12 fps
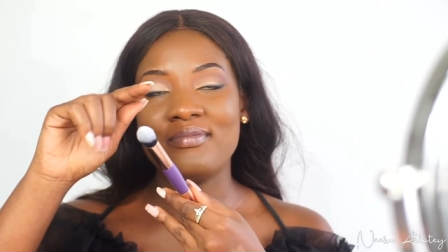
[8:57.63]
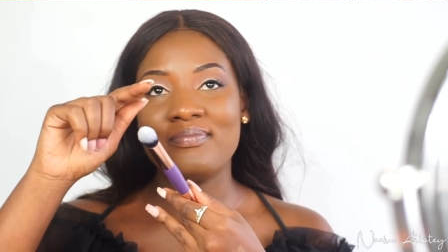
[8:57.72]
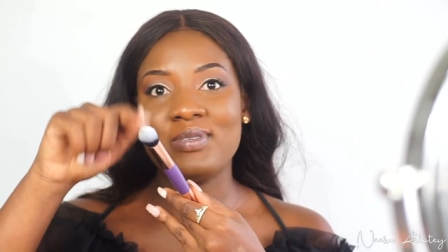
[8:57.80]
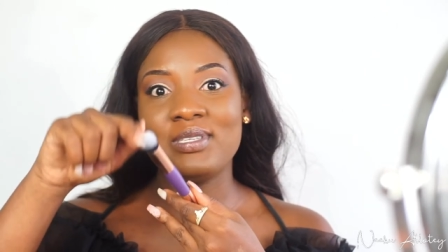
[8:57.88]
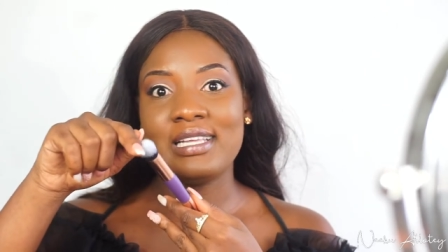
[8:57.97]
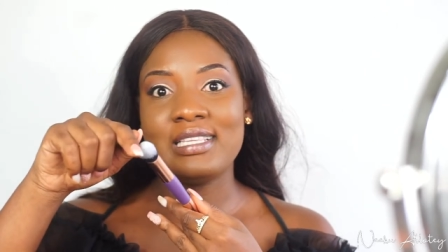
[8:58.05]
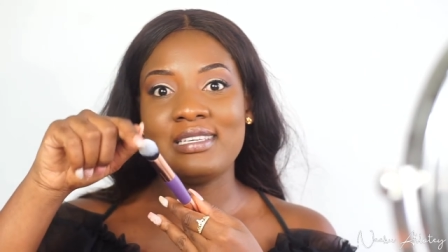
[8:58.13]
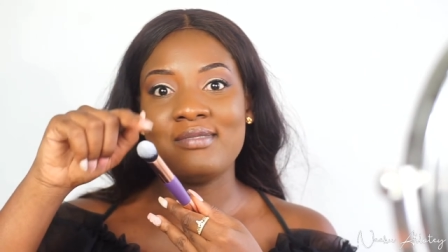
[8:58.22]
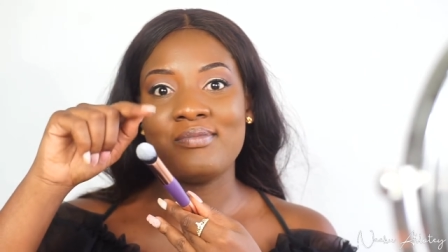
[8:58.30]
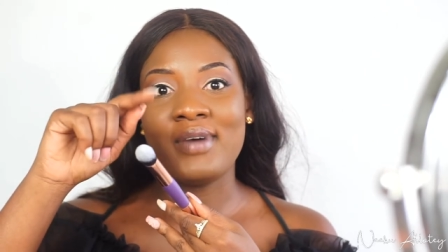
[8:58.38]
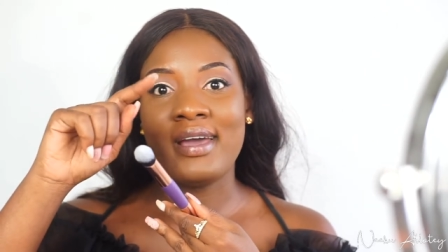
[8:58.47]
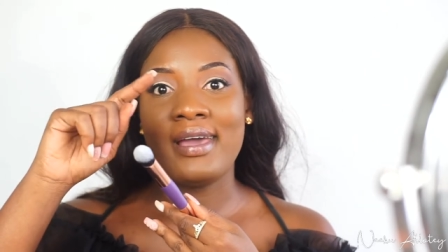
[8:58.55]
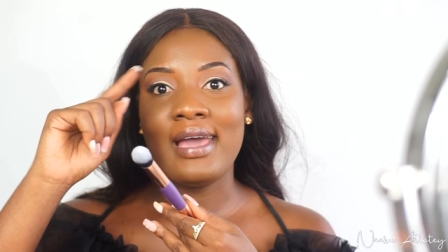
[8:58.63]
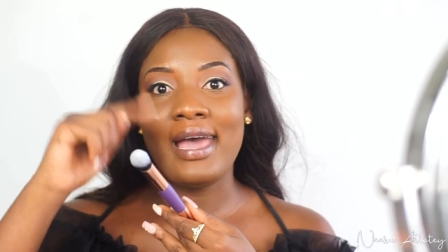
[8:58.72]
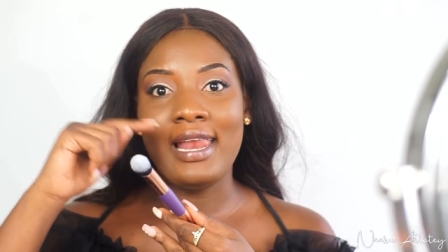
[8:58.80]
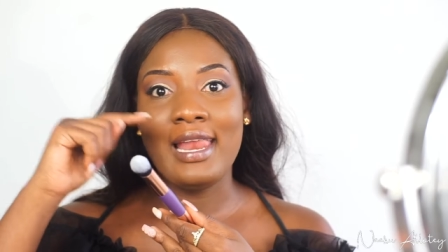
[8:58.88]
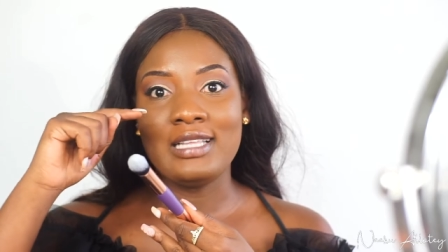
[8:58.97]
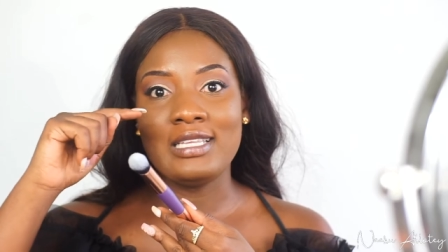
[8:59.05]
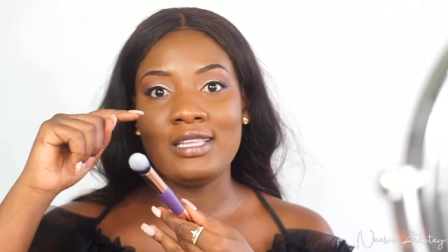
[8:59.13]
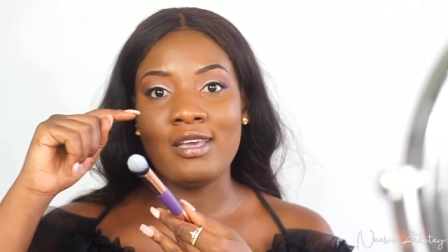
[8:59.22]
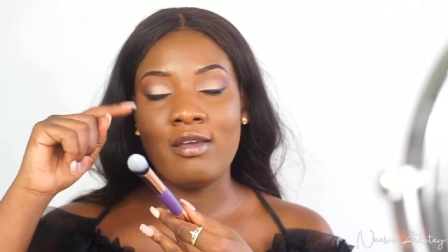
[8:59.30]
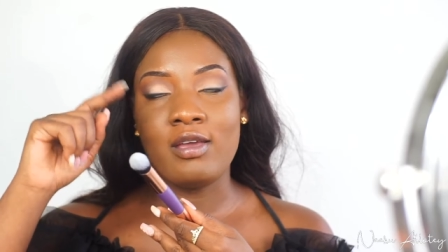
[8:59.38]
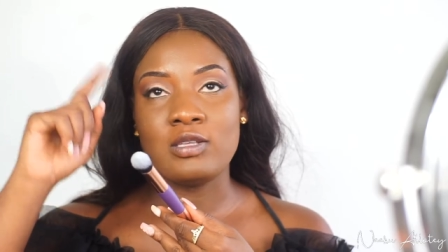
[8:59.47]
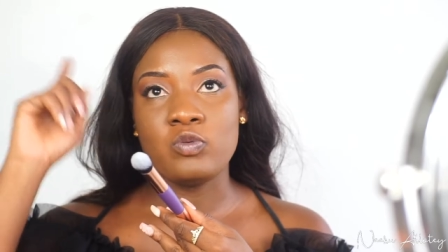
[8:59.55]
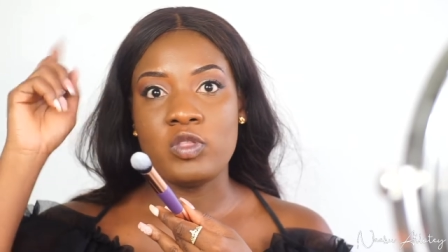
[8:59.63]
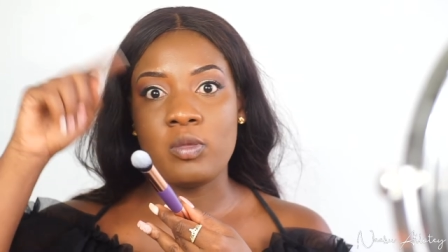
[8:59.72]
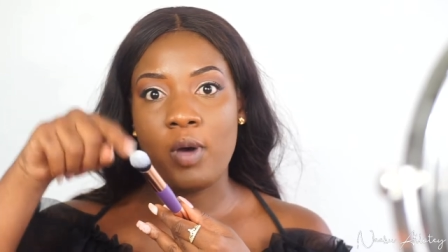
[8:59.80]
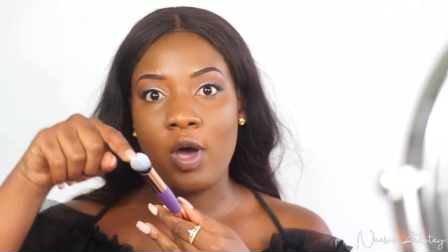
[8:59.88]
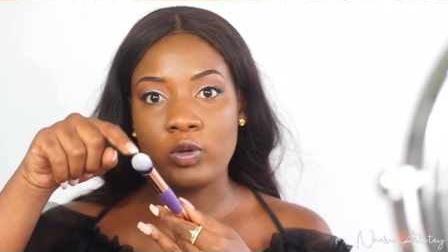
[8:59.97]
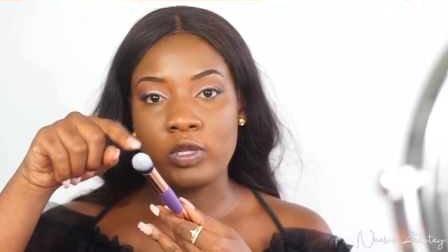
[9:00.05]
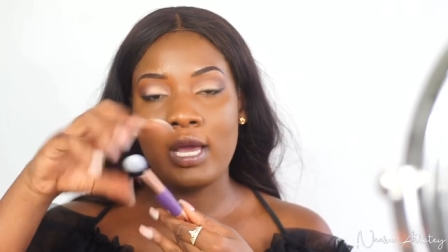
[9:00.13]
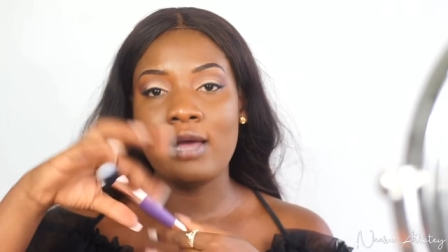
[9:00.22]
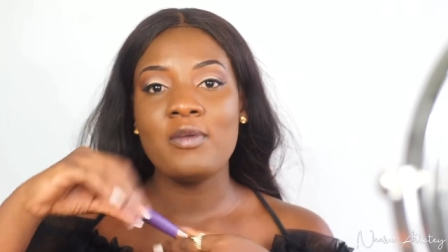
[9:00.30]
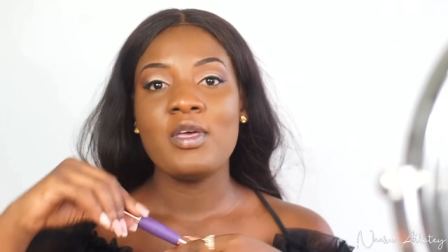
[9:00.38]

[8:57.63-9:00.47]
setting my highlighted areas with the powder.